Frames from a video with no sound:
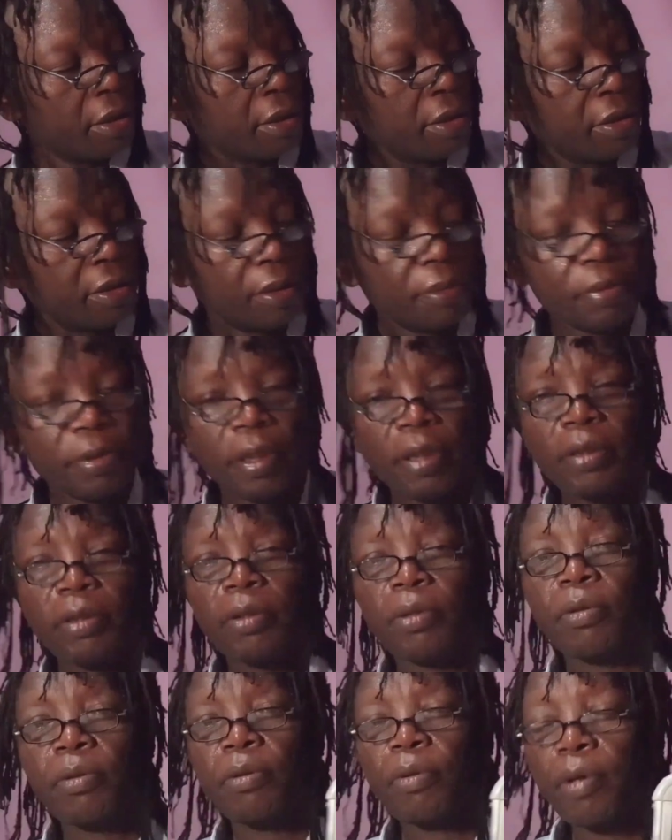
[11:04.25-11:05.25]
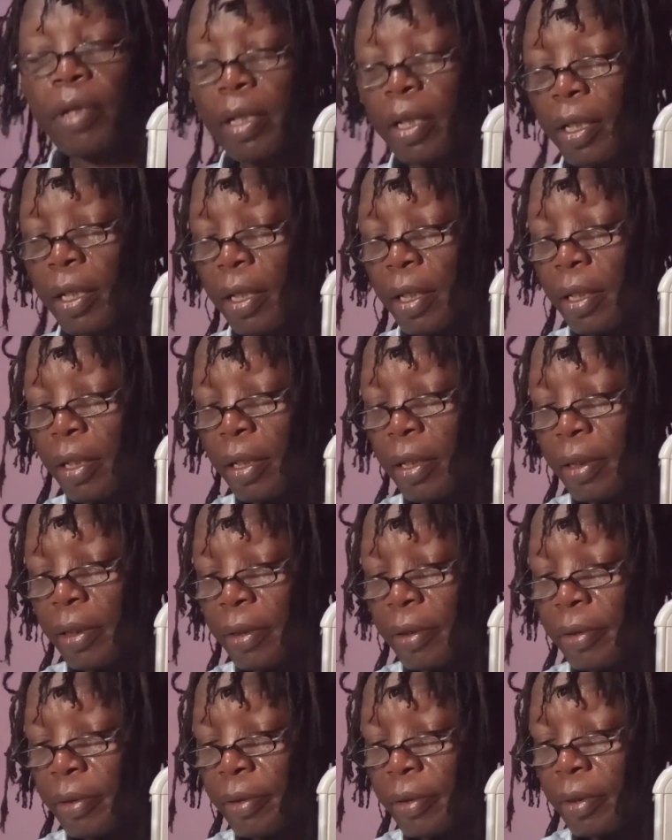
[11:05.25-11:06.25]
subtraction on y
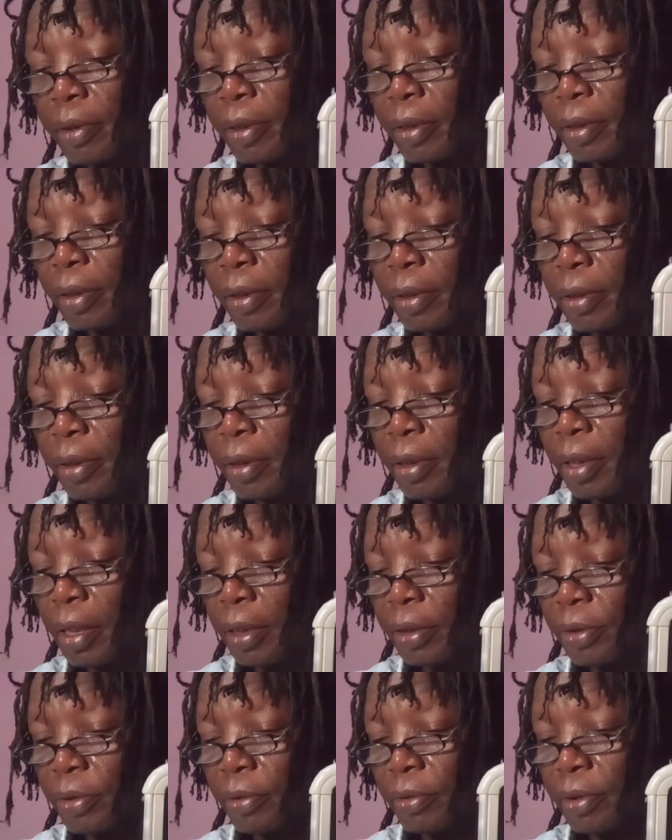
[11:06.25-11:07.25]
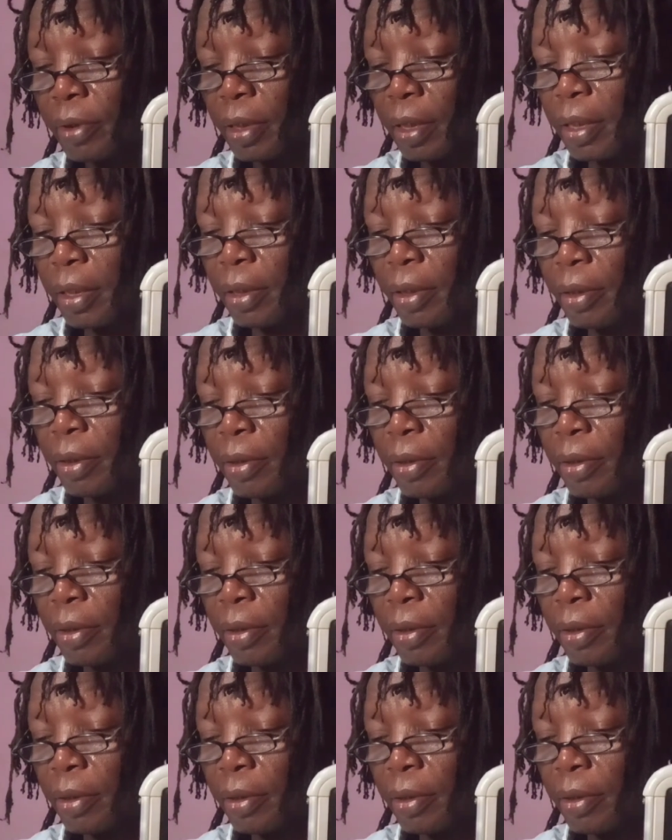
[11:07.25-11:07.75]
has to stay.